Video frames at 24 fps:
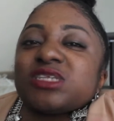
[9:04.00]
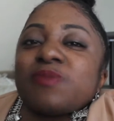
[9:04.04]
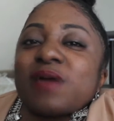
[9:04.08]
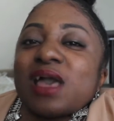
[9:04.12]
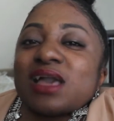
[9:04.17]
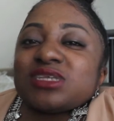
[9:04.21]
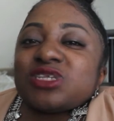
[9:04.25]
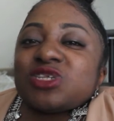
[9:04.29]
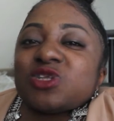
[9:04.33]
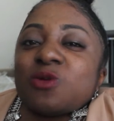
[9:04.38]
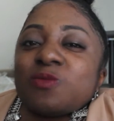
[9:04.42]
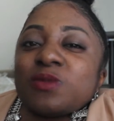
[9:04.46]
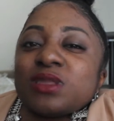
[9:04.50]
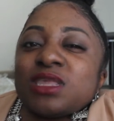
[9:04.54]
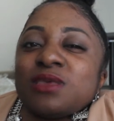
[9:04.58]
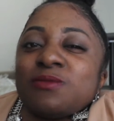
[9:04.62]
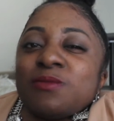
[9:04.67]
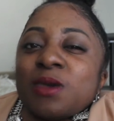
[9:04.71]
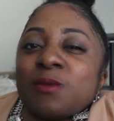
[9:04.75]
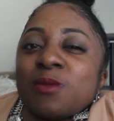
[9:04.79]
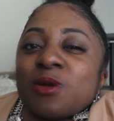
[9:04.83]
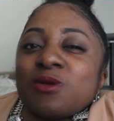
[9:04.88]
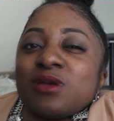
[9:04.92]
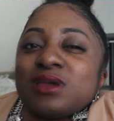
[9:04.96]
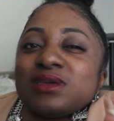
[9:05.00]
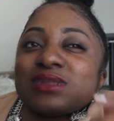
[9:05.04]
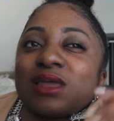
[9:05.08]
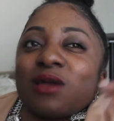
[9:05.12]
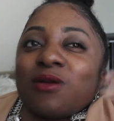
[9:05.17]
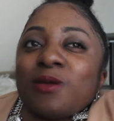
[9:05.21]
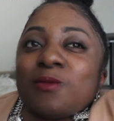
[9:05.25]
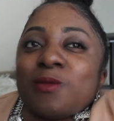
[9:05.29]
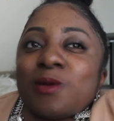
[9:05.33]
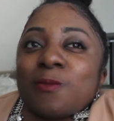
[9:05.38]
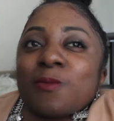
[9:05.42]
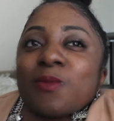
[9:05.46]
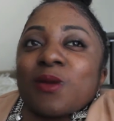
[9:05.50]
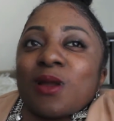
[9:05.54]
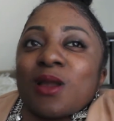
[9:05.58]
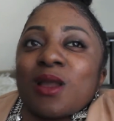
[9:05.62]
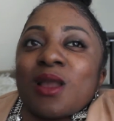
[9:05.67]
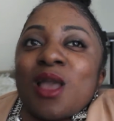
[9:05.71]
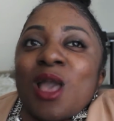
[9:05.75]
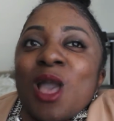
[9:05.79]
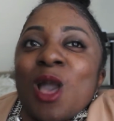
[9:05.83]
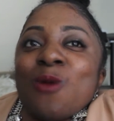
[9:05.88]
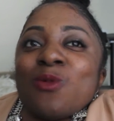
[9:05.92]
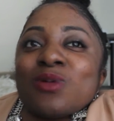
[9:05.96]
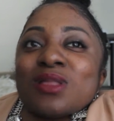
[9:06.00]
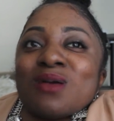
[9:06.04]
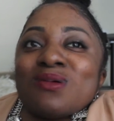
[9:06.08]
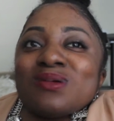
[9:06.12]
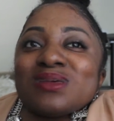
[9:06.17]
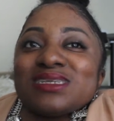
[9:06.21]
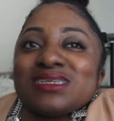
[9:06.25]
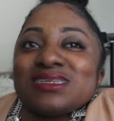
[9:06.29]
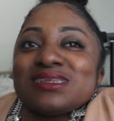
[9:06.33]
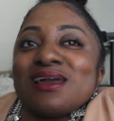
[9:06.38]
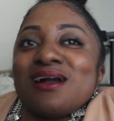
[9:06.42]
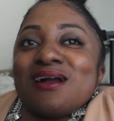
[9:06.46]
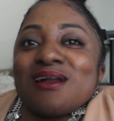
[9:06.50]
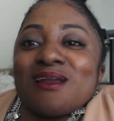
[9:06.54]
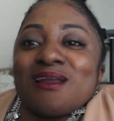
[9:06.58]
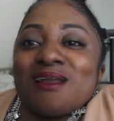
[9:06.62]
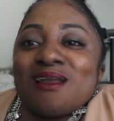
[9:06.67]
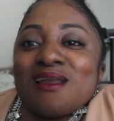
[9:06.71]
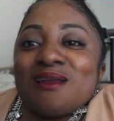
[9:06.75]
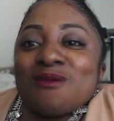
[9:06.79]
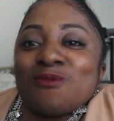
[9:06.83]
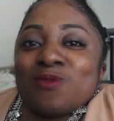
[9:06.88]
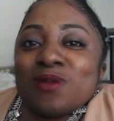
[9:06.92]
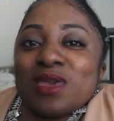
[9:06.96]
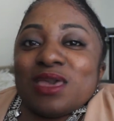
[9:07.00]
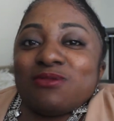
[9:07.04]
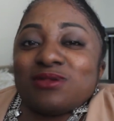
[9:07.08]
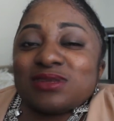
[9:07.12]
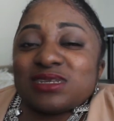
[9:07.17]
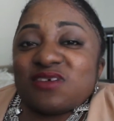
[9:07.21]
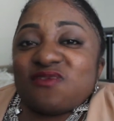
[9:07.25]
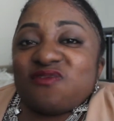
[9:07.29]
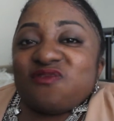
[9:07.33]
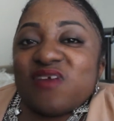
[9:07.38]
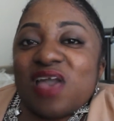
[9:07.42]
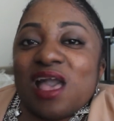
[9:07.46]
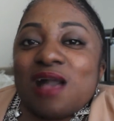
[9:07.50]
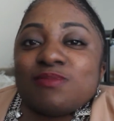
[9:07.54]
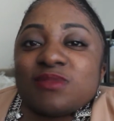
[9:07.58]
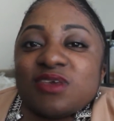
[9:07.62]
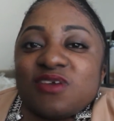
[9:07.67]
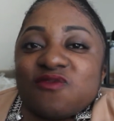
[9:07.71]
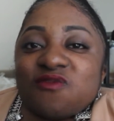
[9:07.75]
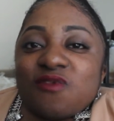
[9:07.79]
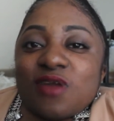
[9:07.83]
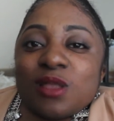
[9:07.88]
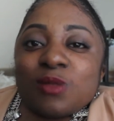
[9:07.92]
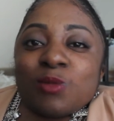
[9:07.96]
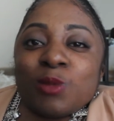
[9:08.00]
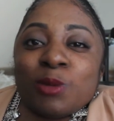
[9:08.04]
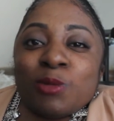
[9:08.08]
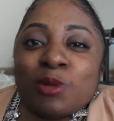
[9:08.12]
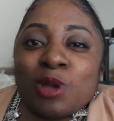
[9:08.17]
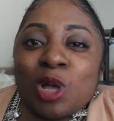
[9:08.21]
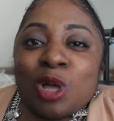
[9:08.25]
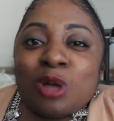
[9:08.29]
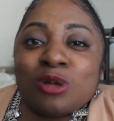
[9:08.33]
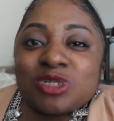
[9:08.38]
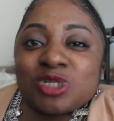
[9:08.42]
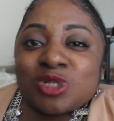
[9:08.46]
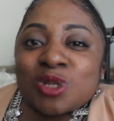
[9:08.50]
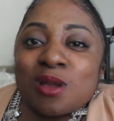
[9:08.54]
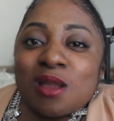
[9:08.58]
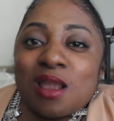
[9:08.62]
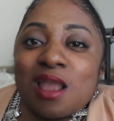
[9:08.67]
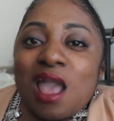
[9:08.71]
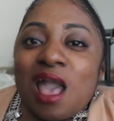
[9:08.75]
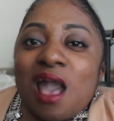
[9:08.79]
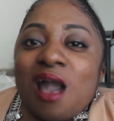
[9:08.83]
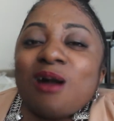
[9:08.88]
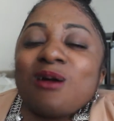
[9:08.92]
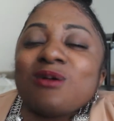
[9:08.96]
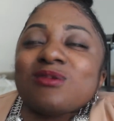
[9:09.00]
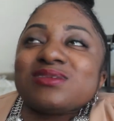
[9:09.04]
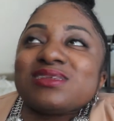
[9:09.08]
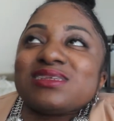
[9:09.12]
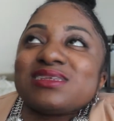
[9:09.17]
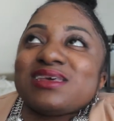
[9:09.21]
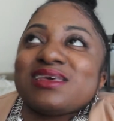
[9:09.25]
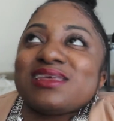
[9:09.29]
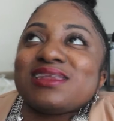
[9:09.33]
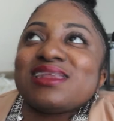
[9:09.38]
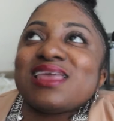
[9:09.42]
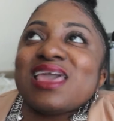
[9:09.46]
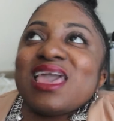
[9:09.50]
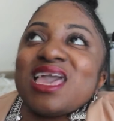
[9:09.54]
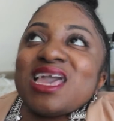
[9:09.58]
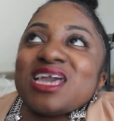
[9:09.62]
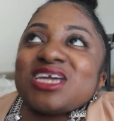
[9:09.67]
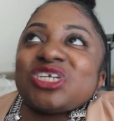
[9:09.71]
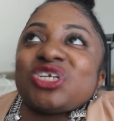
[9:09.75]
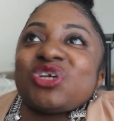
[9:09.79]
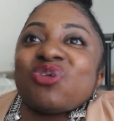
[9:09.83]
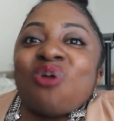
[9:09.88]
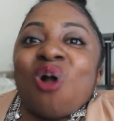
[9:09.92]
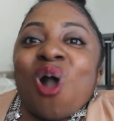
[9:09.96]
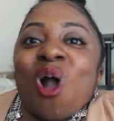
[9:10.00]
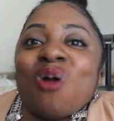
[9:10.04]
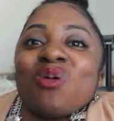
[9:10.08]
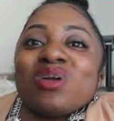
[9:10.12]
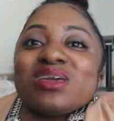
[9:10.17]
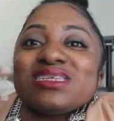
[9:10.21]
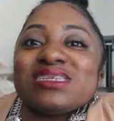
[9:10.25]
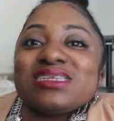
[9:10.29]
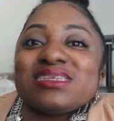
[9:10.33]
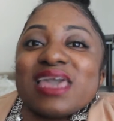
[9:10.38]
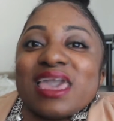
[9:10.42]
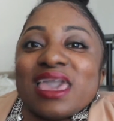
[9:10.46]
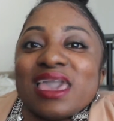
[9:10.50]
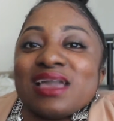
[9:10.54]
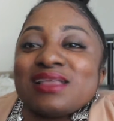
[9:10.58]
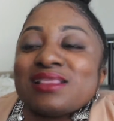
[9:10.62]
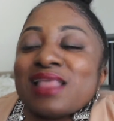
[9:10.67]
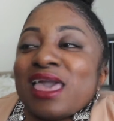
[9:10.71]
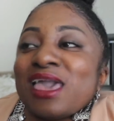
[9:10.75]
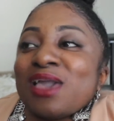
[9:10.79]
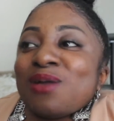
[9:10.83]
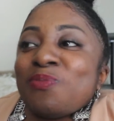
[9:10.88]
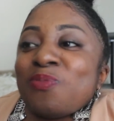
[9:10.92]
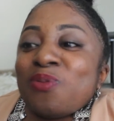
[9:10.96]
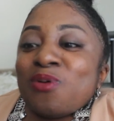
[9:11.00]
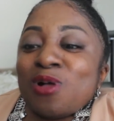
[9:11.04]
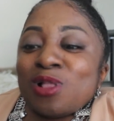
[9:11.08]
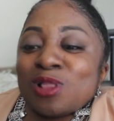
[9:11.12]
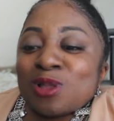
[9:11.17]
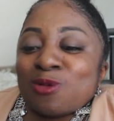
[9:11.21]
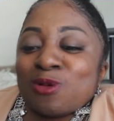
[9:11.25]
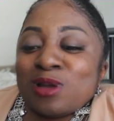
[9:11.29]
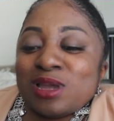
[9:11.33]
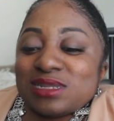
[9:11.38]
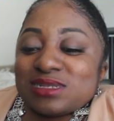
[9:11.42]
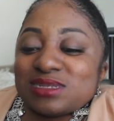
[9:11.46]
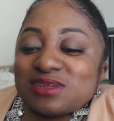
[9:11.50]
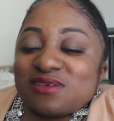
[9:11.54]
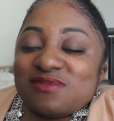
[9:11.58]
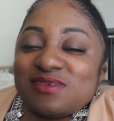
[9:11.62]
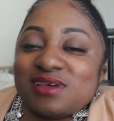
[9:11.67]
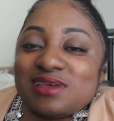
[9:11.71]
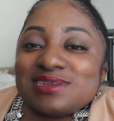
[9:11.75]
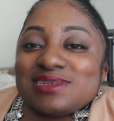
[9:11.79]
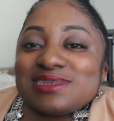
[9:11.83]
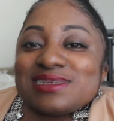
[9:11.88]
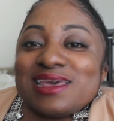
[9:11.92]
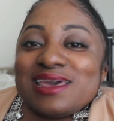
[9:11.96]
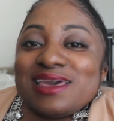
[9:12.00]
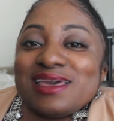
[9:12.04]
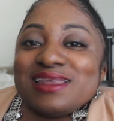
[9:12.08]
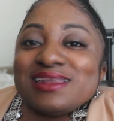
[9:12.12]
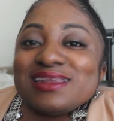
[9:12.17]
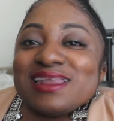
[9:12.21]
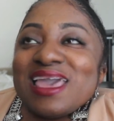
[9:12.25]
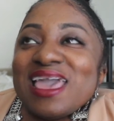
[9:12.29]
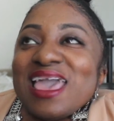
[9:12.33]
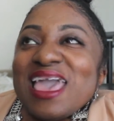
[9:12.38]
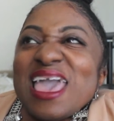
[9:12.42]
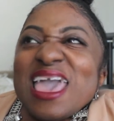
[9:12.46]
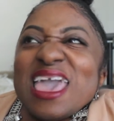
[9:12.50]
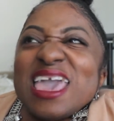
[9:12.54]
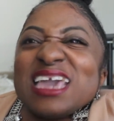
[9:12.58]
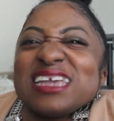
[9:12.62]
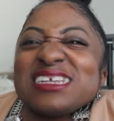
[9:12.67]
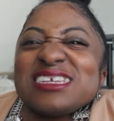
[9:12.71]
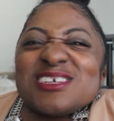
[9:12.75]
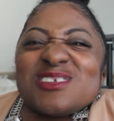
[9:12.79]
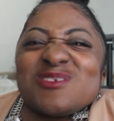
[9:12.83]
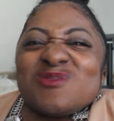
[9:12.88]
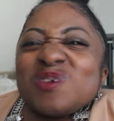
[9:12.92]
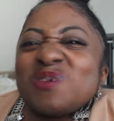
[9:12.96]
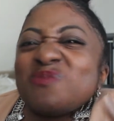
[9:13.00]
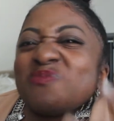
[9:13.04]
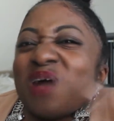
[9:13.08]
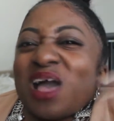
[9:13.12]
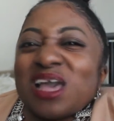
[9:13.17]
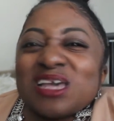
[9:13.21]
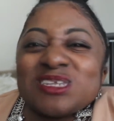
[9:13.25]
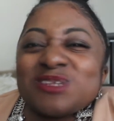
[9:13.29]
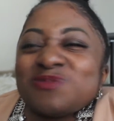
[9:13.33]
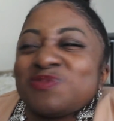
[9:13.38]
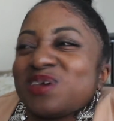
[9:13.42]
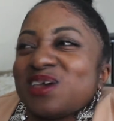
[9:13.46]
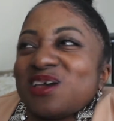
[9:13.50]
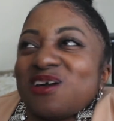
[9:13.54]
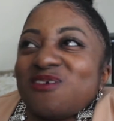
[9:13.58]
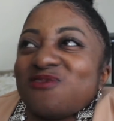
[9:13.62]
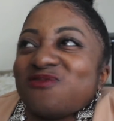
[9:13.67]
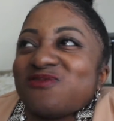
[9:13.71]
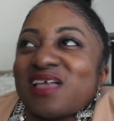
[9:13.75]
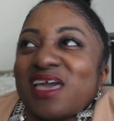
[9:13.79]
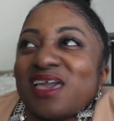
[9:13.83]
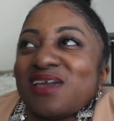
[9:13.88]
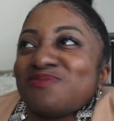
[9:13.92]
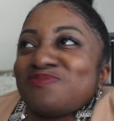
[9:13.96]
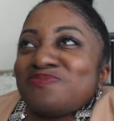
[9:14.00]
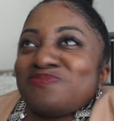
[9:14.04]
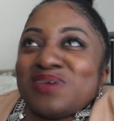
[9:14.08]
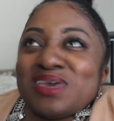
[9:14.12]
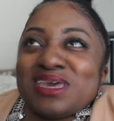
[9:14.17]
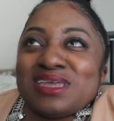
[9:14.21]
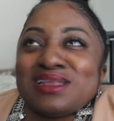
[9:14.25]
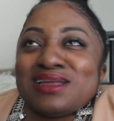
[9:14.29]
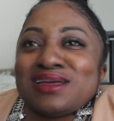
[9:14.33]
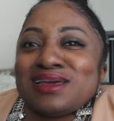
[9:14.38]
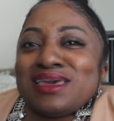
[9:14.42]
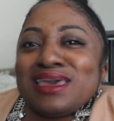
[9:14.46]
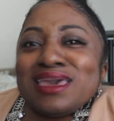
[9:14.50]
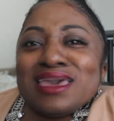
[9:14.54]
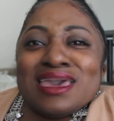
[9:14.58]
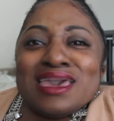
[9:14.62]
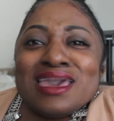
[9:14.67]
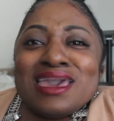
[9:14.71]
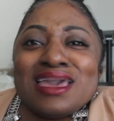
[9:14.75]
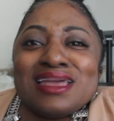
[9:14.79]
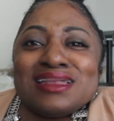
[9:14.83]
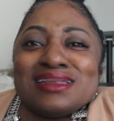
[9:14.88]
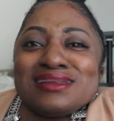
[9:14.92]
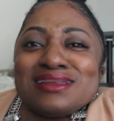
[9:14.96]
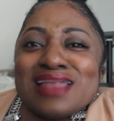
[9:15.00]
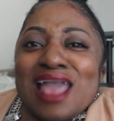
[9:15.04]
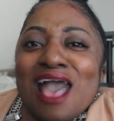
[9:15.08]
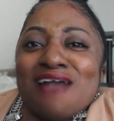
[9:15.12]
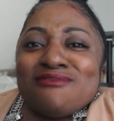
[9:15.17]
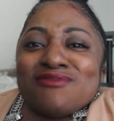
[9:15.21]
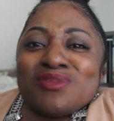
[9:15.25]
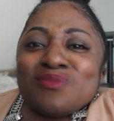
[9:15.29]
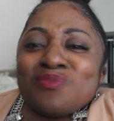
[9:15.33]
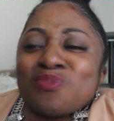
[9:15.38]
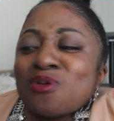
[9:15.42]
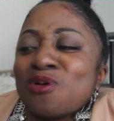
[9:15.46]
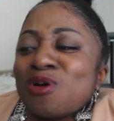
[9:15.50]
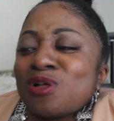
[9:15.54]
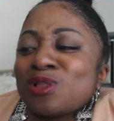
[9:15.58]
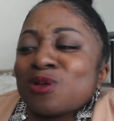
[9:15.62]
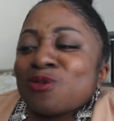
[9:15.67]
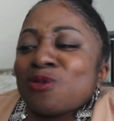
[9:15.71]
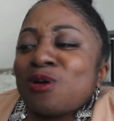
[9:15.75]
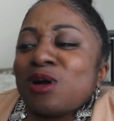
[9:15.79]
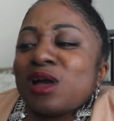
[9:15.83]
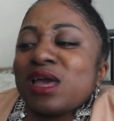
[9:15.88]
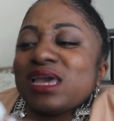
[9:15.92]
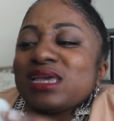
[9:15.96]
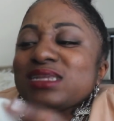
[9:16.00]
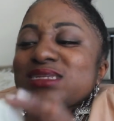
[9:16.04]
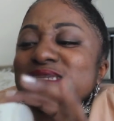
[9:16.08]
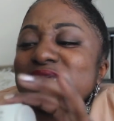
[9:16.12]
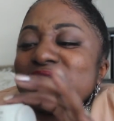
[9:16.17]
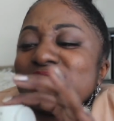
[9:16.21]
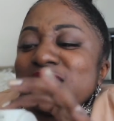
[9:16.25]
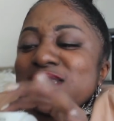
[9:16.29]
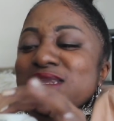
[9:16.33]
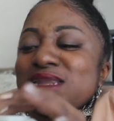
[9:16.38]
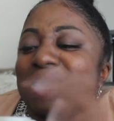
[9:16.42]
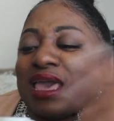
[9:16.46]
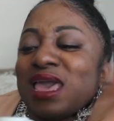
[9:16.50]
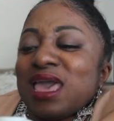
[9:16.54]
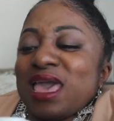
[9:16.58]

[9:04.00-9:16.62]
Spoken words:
back so many memories. I remember when I was younger, it was a family friend. We would go to her house, and she would always take like Polaroids of us, and it just reminds me of like being a kid and having Polaroids. And